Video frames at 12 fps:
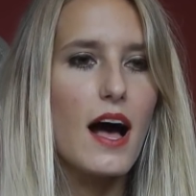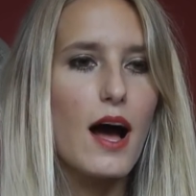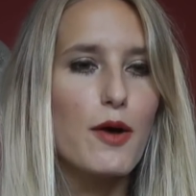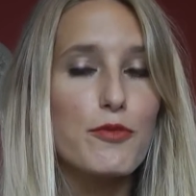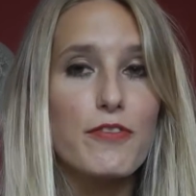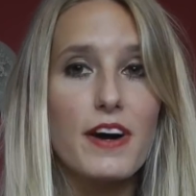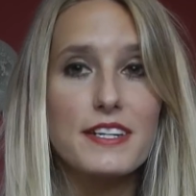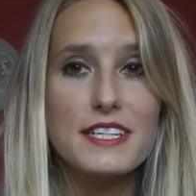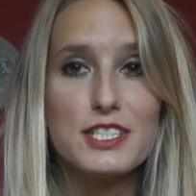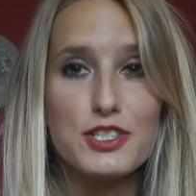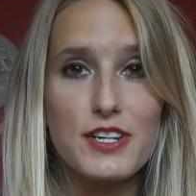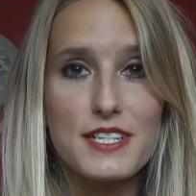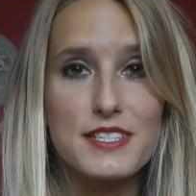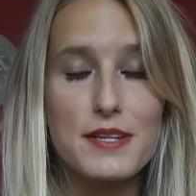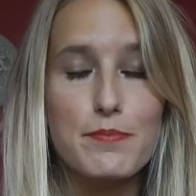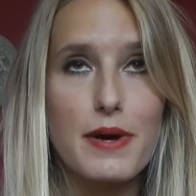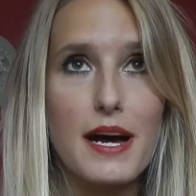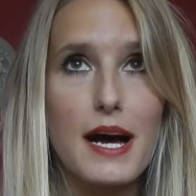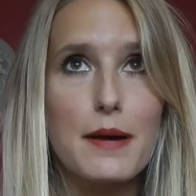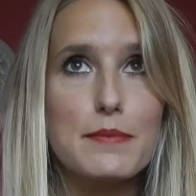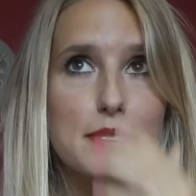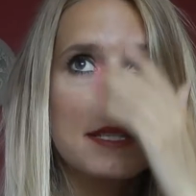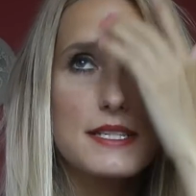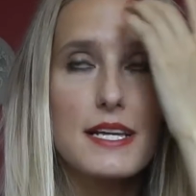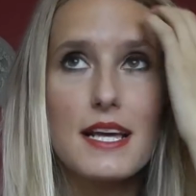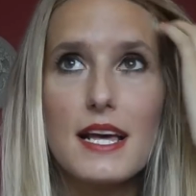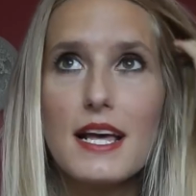would find interest in perhaps